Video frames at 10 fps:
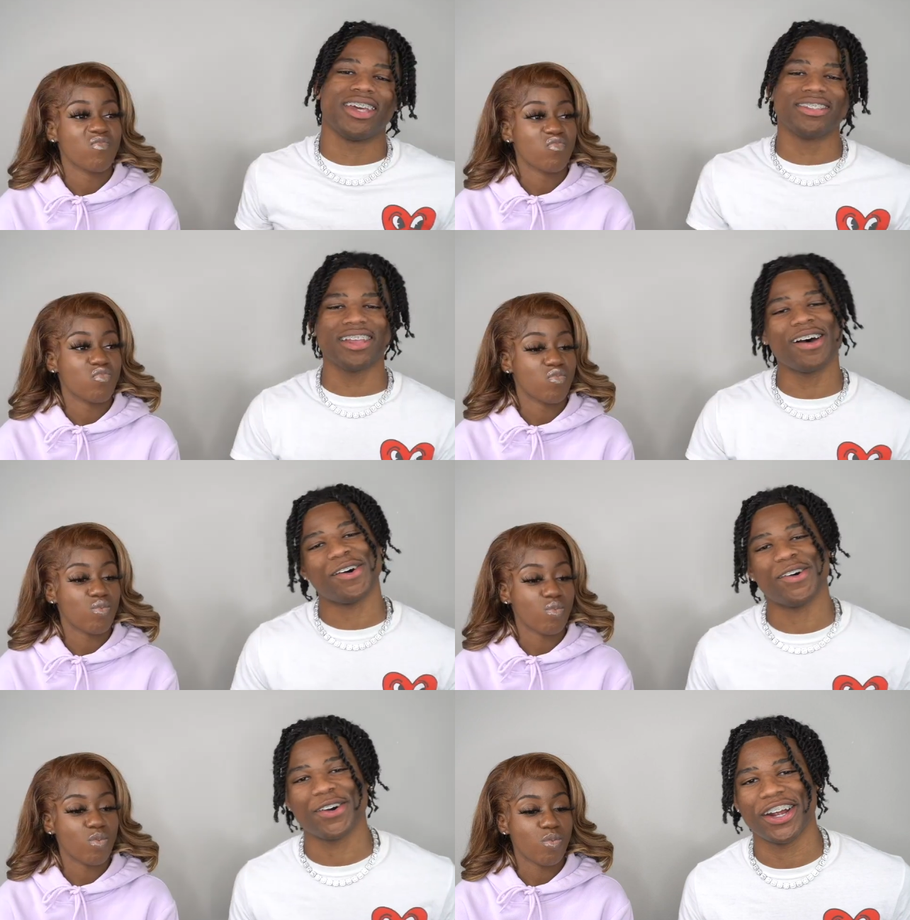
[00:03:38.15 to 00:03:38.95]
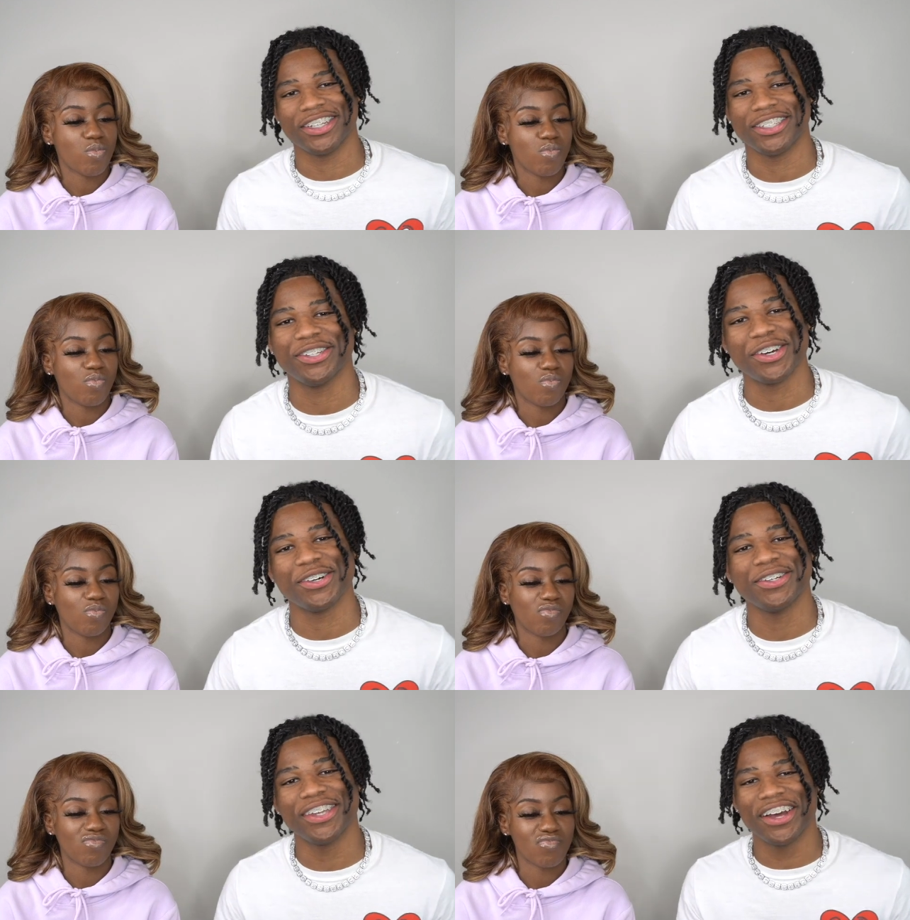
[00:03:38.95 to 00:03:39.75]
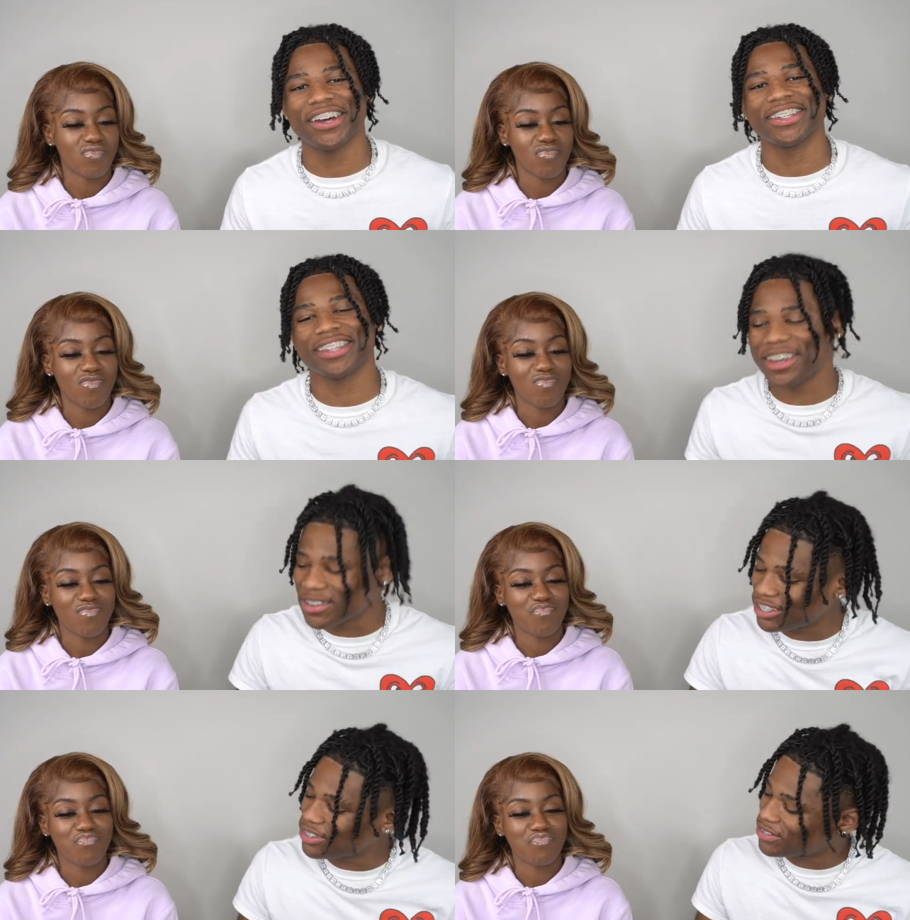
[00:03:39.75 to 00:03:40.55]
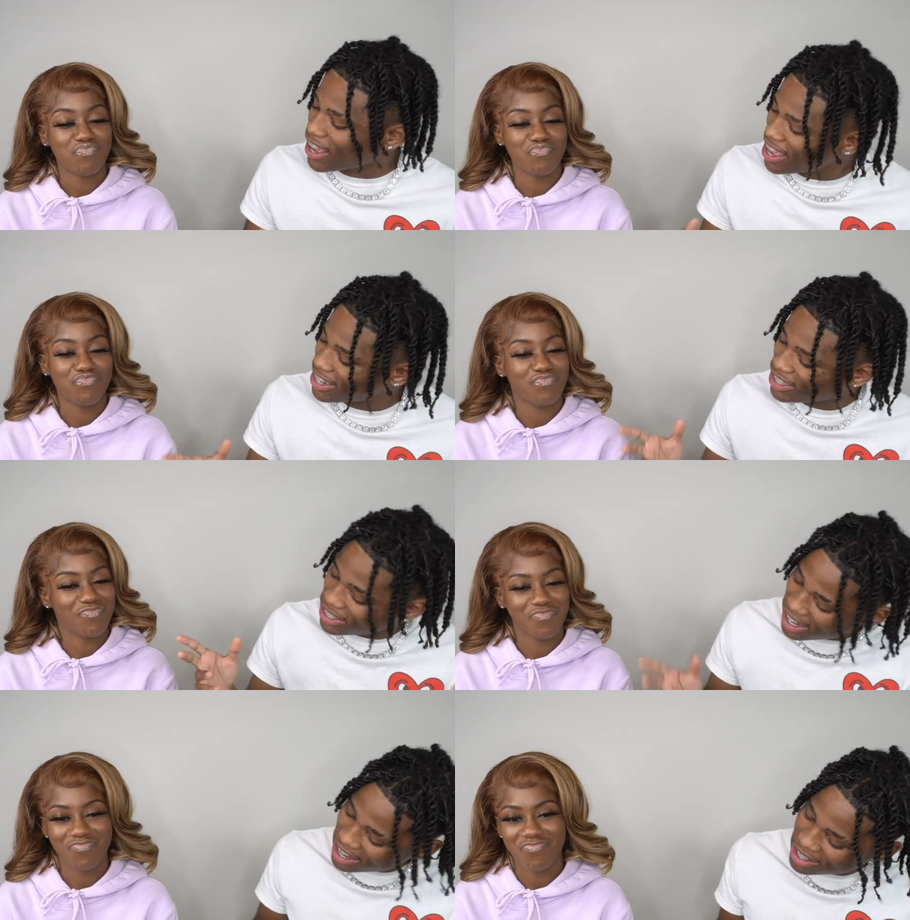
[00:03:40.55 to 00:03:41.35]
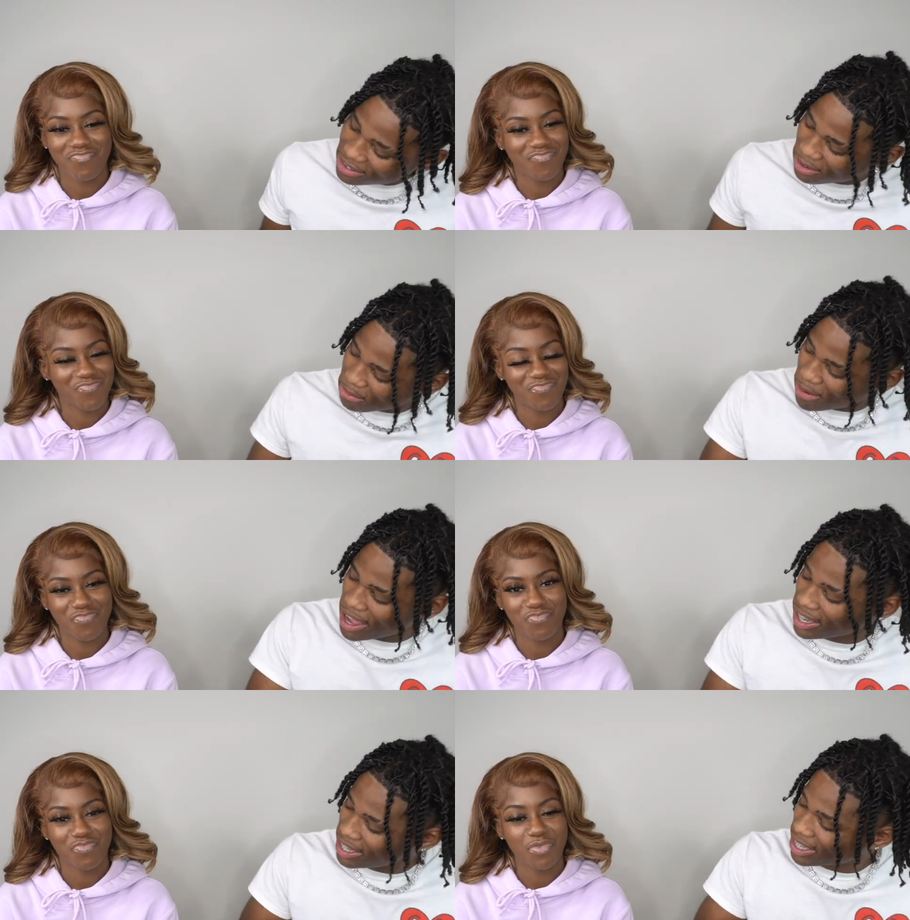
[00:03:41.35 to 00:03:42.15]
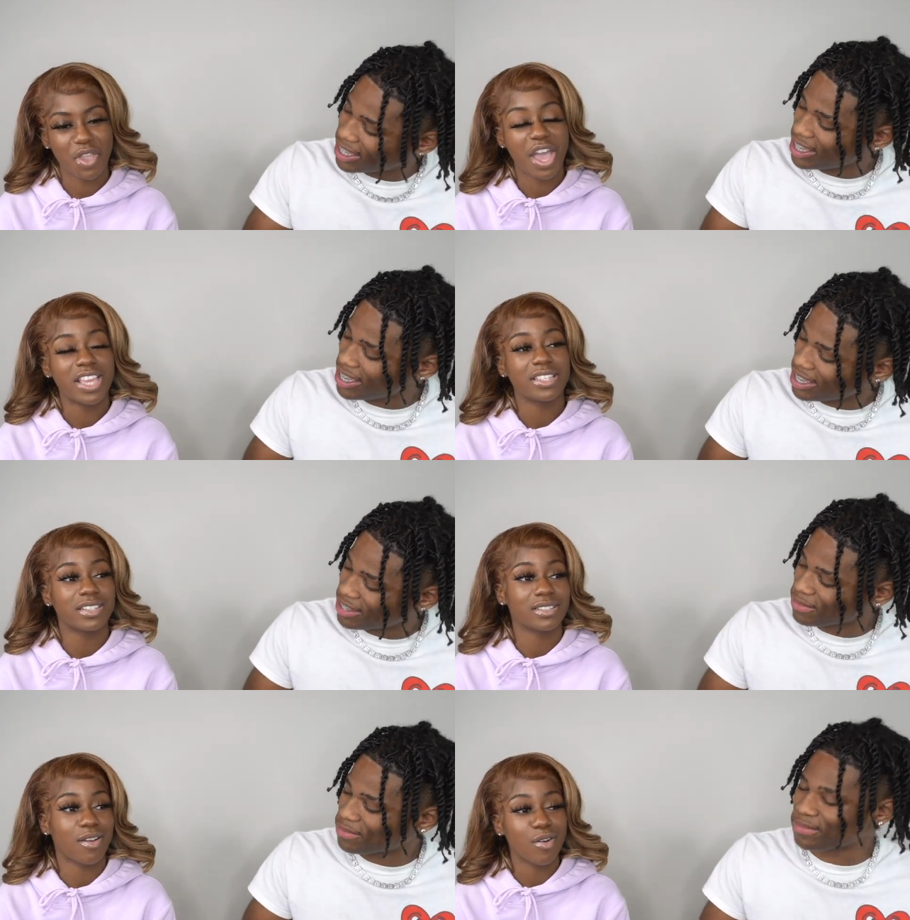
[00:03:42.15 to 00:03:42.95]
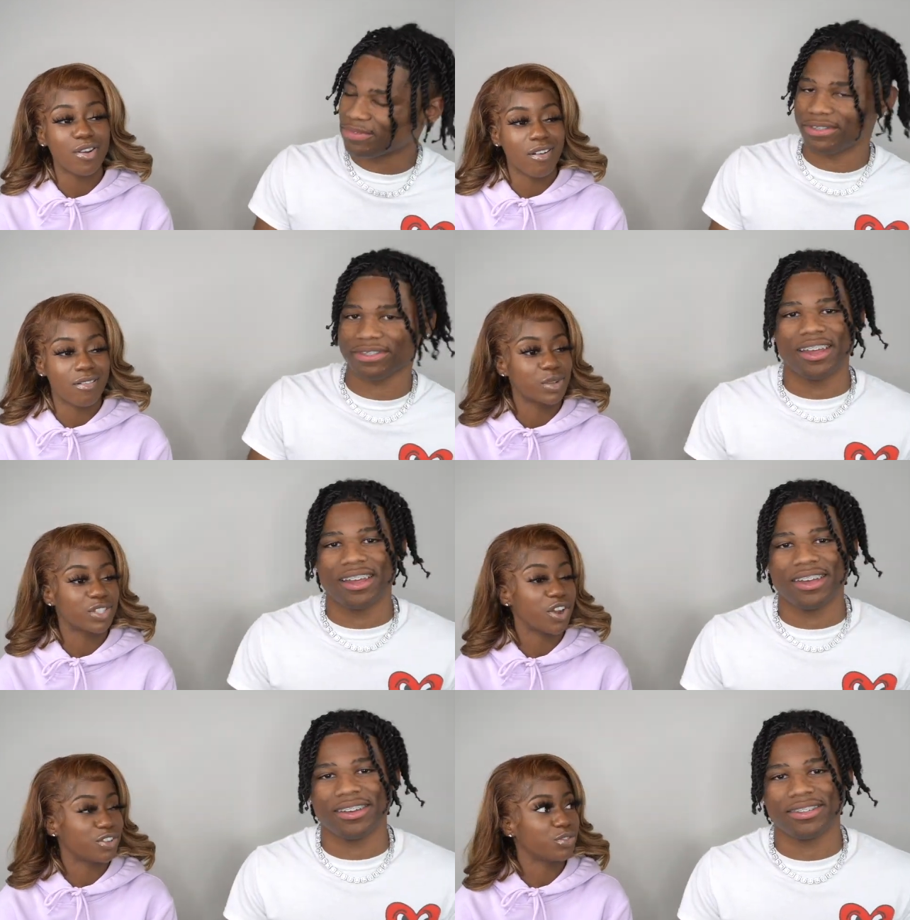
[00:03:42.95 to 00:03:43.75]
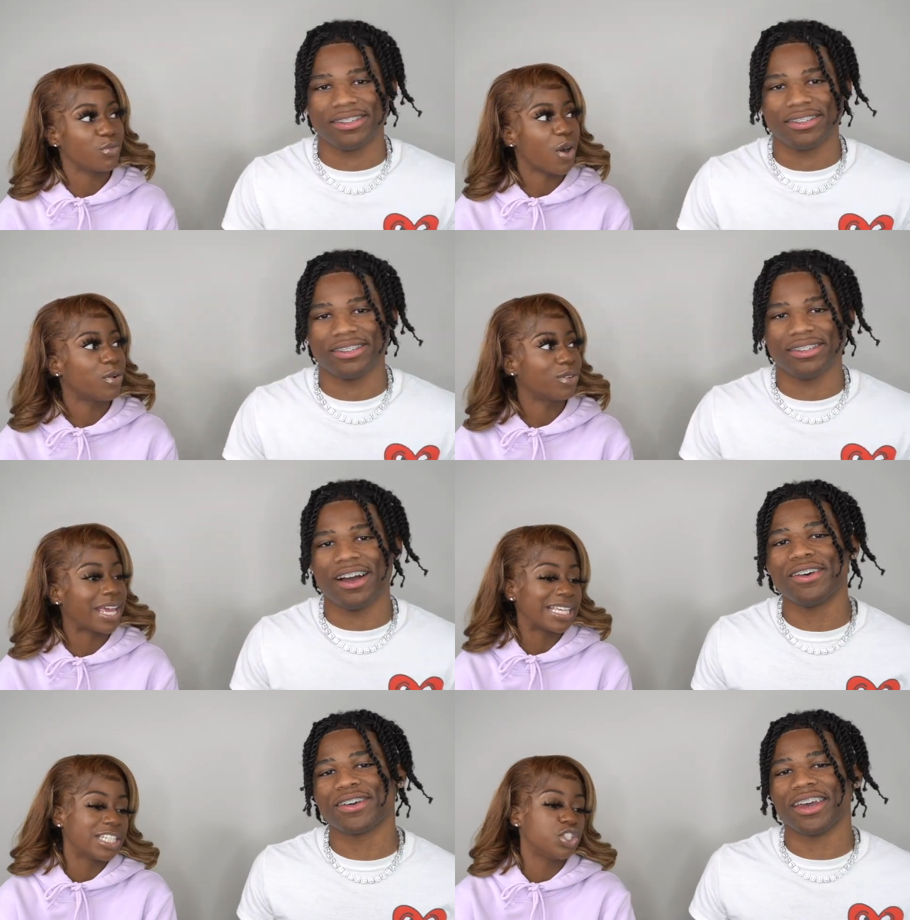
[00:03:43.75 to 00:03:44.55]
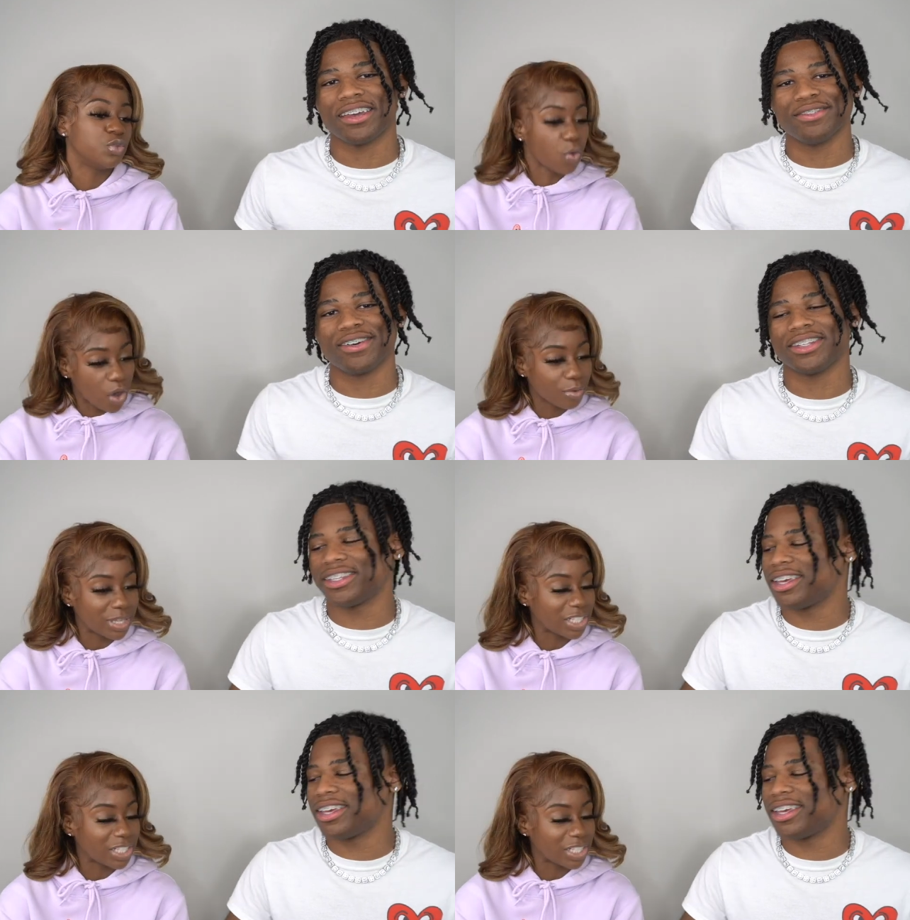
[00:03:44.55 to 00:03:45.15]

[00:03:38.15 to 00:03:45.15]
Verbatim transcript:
Speaker 1: it's not hard, you know. You know what I'm saying? What you find attractive about a little E? It's a
Speaker 2: turn on. What turns you on? Like okay, get you one up, thing,